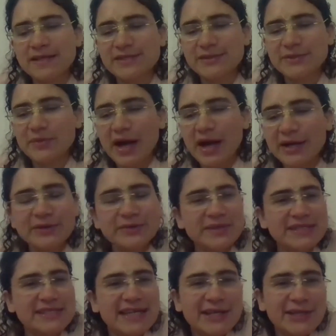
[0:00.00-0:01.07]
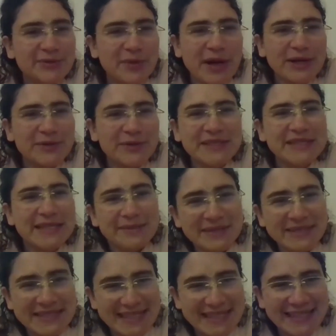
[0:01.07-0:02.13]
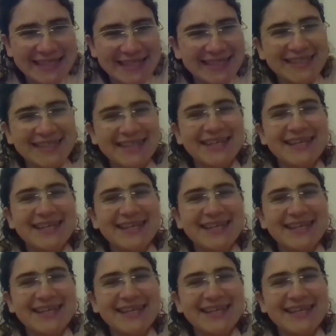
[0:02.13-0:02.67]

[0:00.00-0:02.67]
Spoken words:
So why are we saying, why are we limiting